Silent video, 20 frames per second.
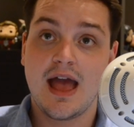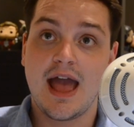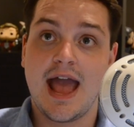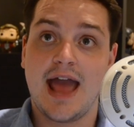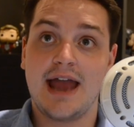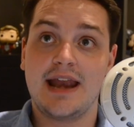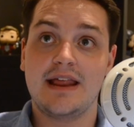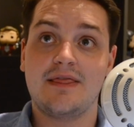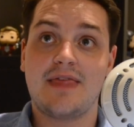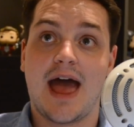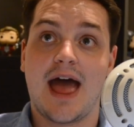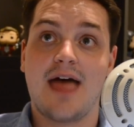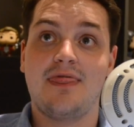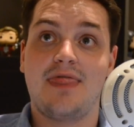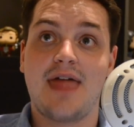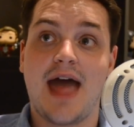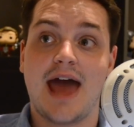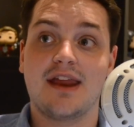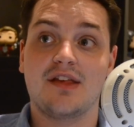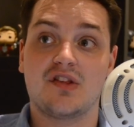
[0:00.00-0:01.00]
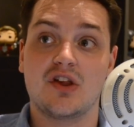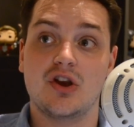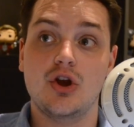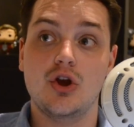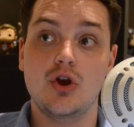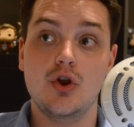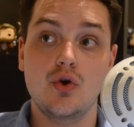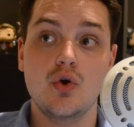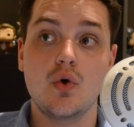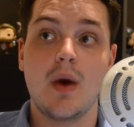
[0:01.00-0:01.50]
and that that is a
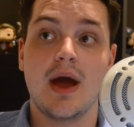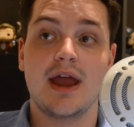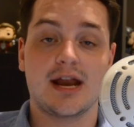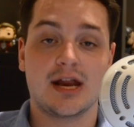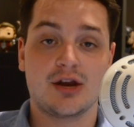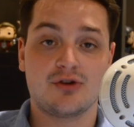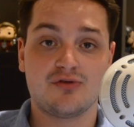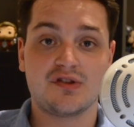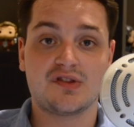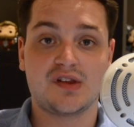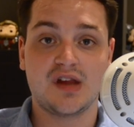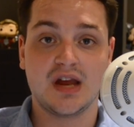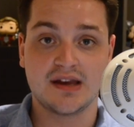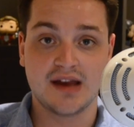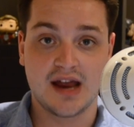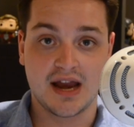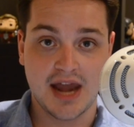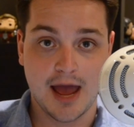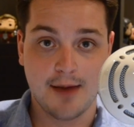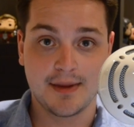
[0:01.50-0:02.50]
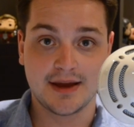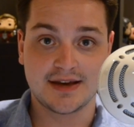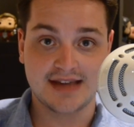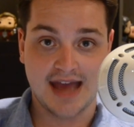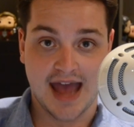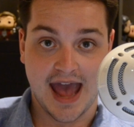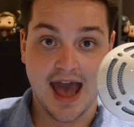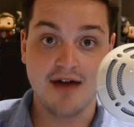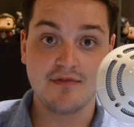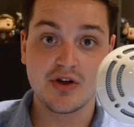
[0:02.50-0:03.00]
new and interesting dynamic to
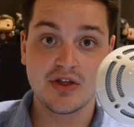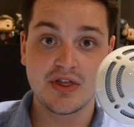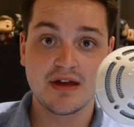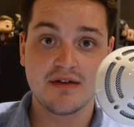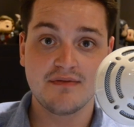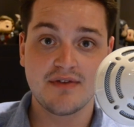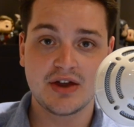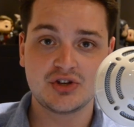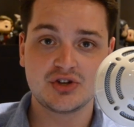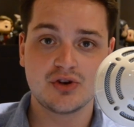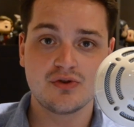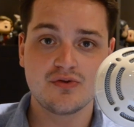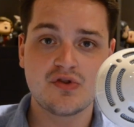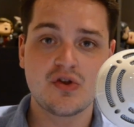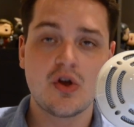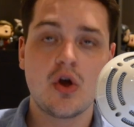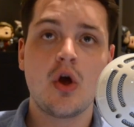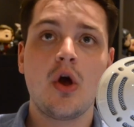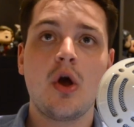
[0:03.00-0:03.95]
have on the Avengers.